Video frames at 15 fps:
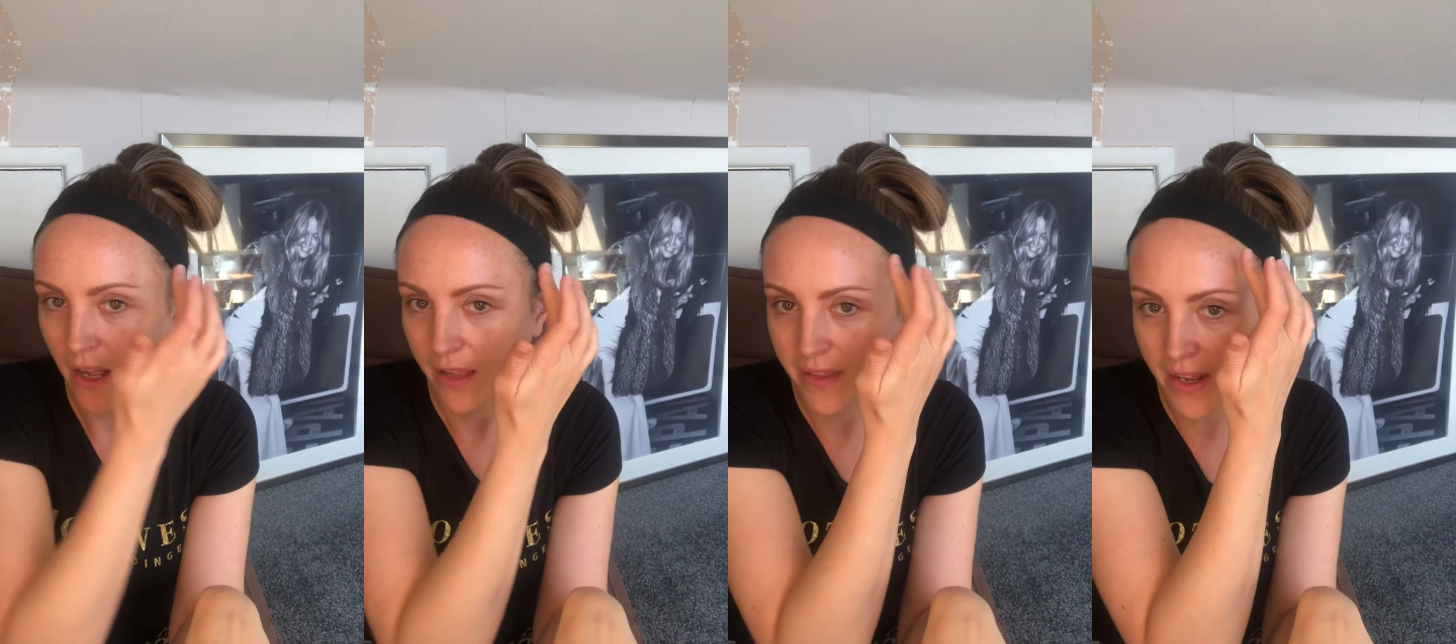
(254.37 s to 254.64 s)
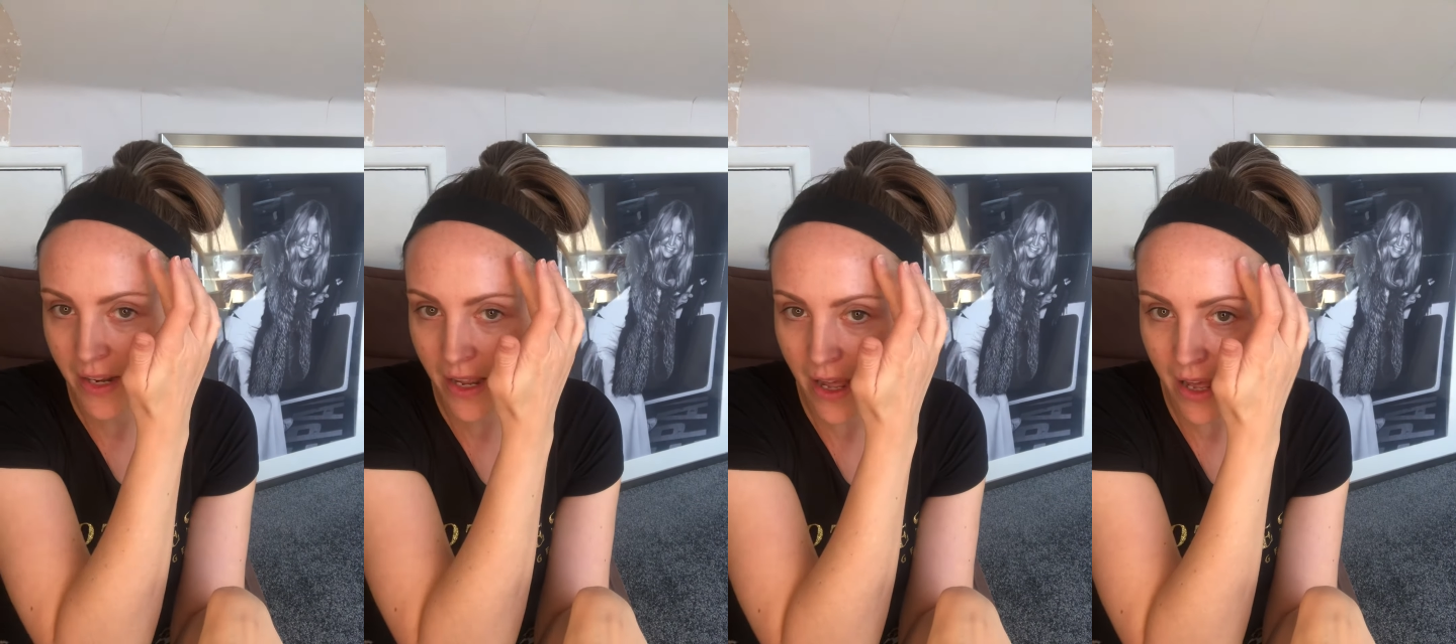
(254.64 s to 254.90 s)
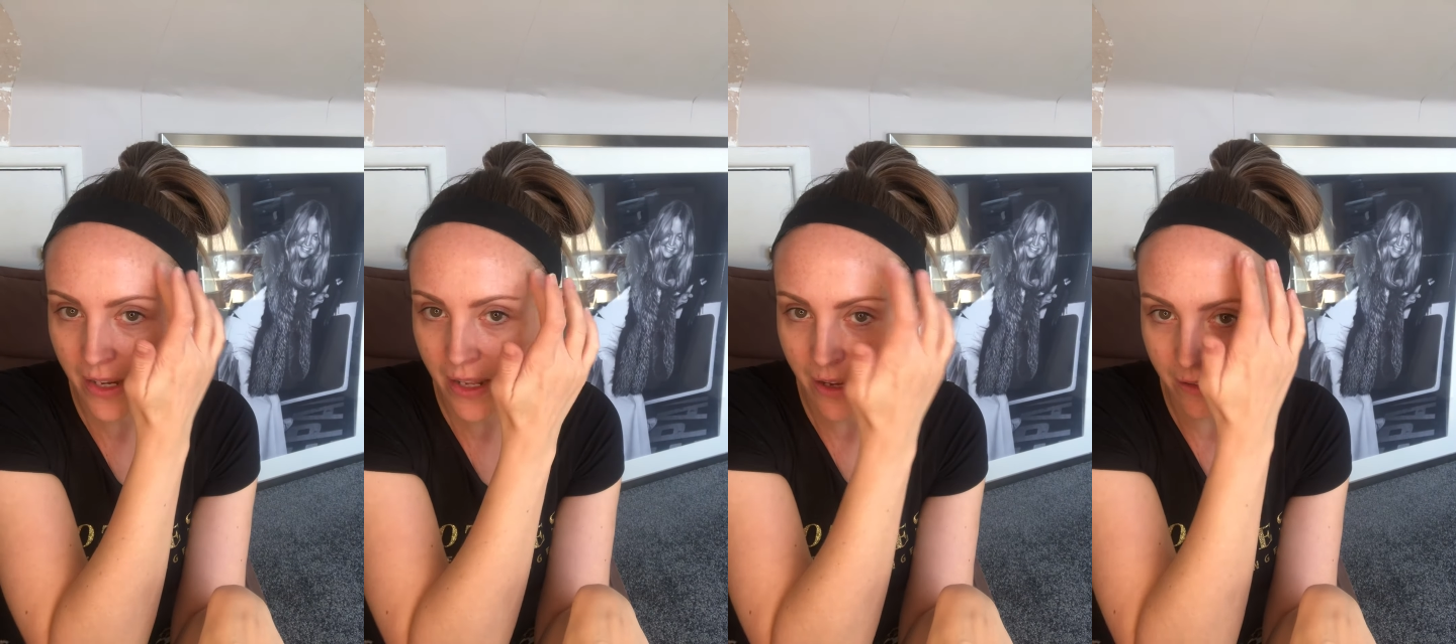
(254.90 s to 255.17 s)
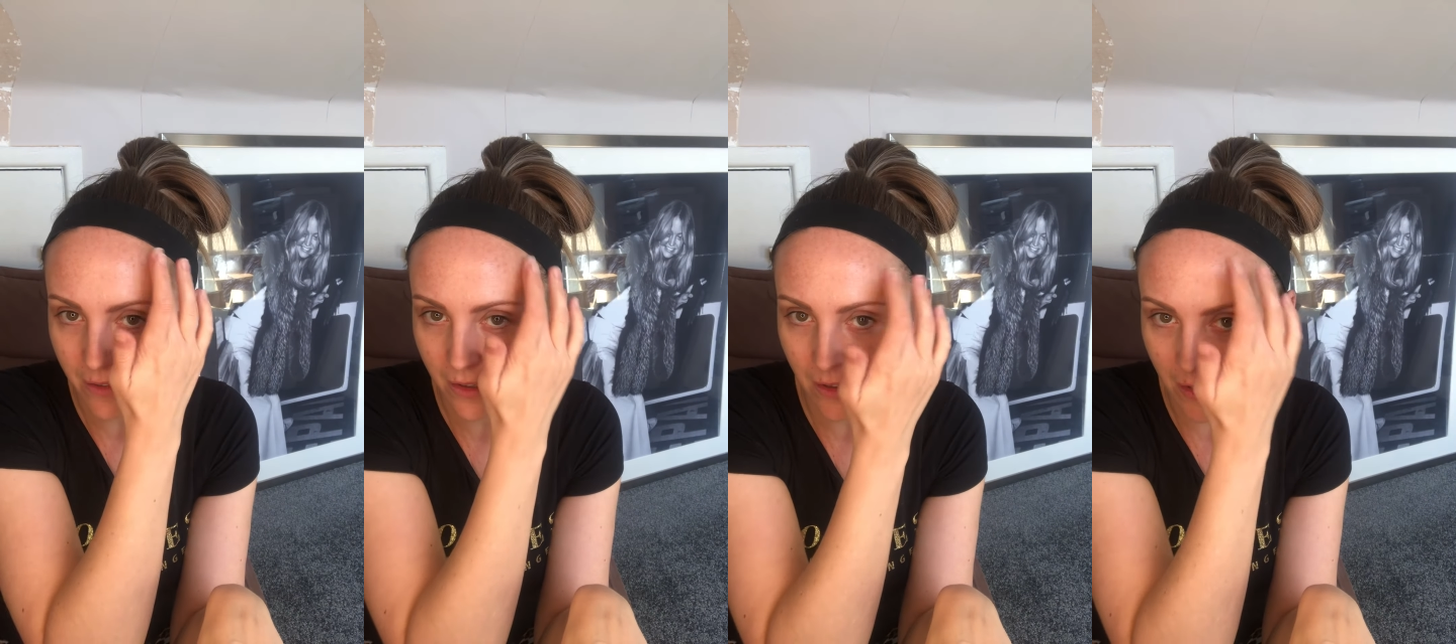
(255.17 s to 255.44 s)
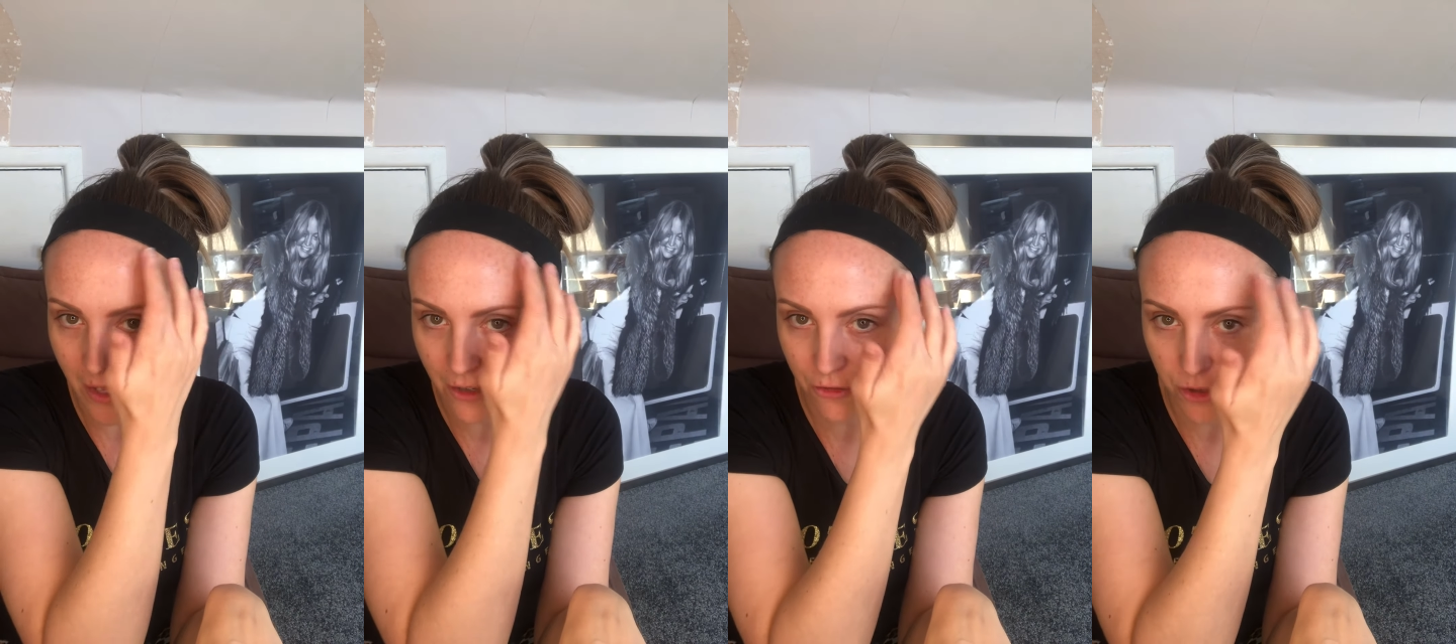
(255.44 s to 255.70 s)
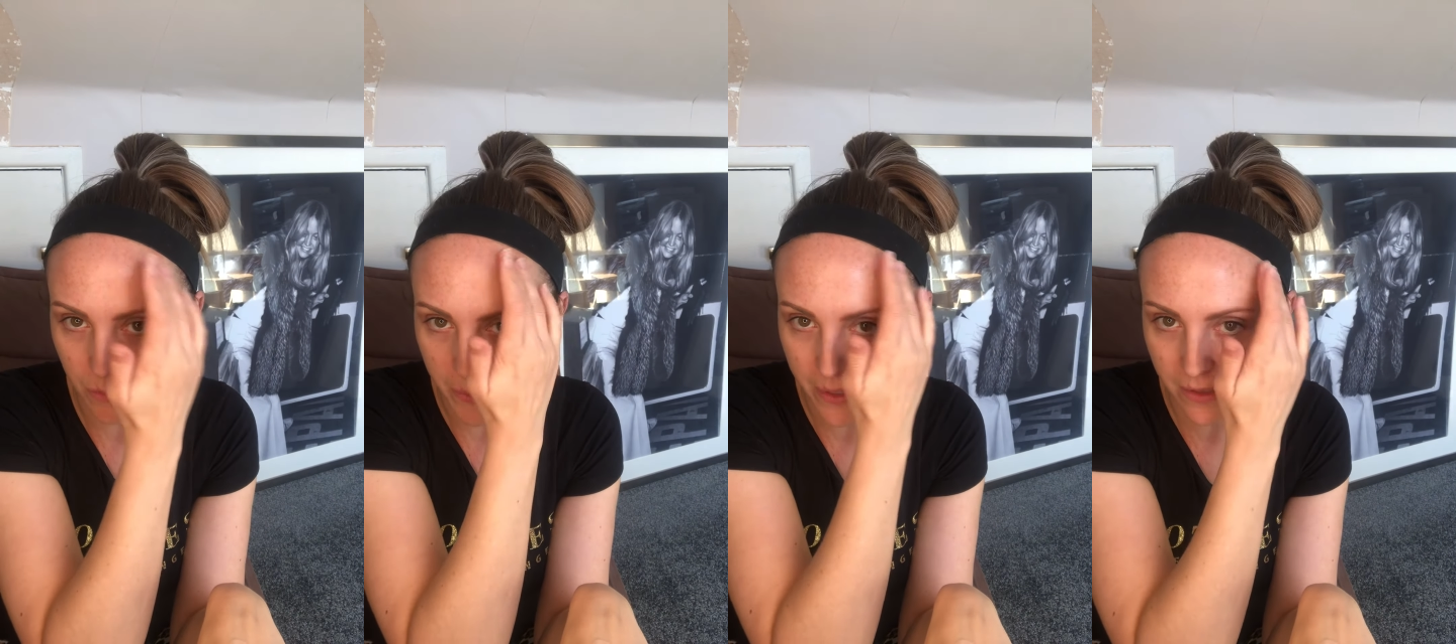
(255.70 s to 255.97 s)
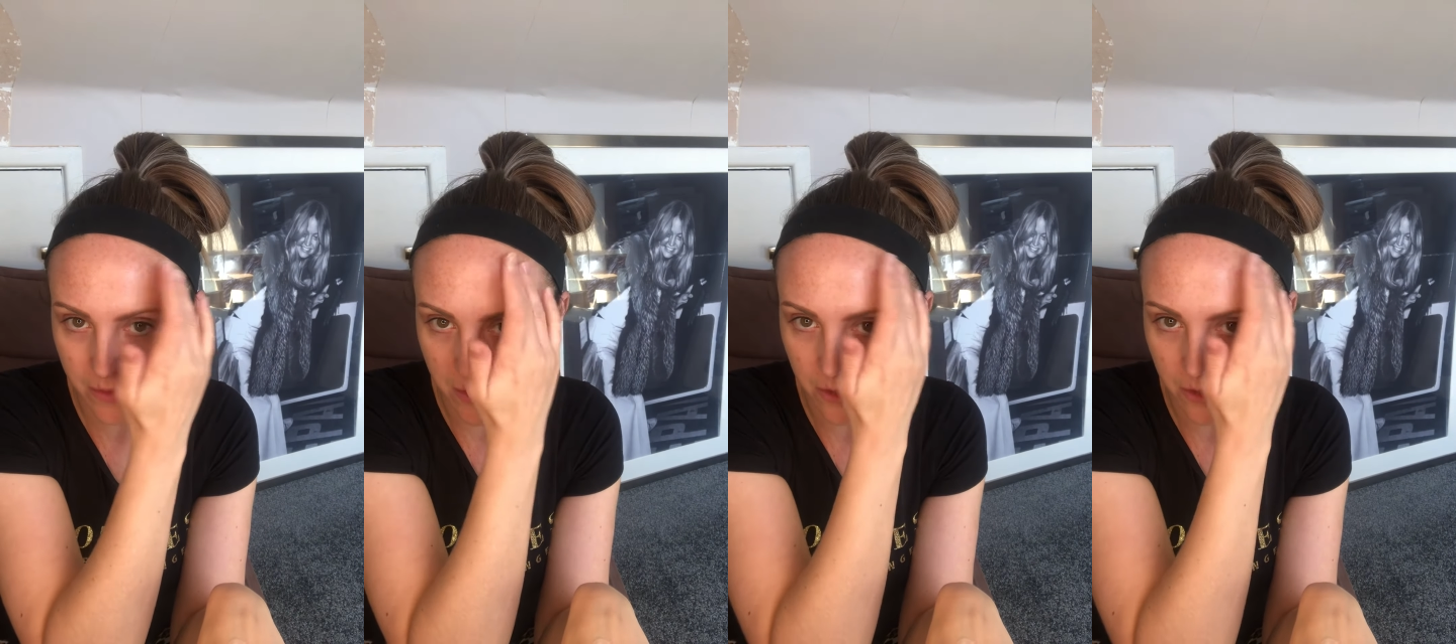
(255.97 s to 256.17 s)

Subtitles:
And then any little extra bits,